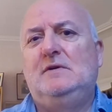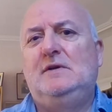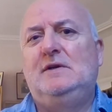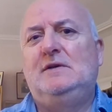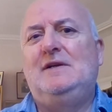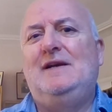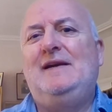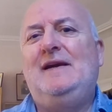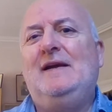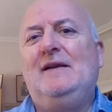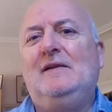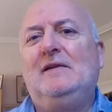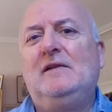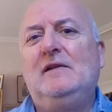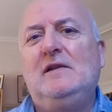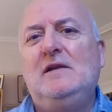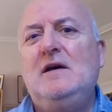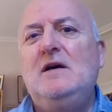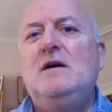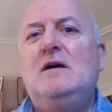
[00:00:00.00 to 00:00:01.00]
It
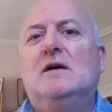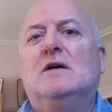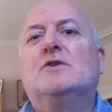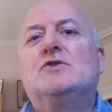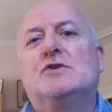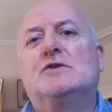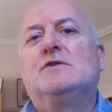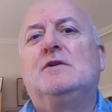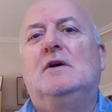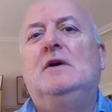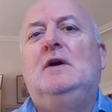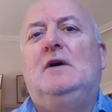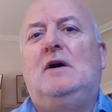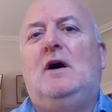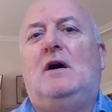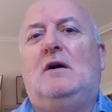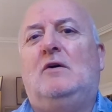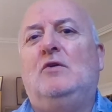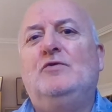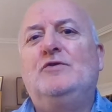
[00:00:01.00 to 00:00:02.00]
lurched
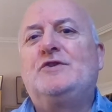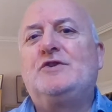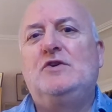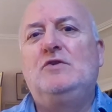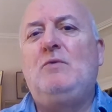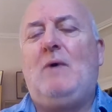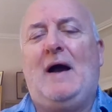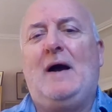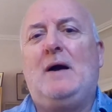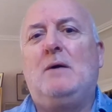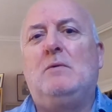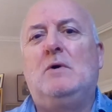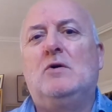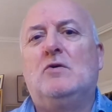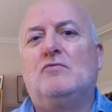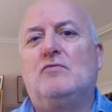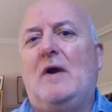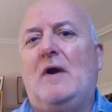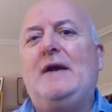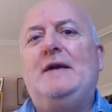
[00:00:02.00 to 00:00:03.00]
onto
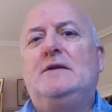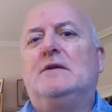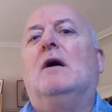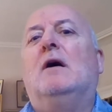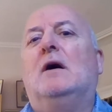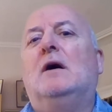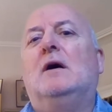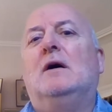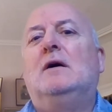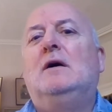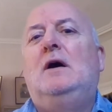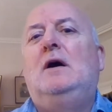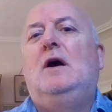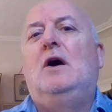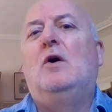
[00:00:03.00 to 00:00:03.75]
our radar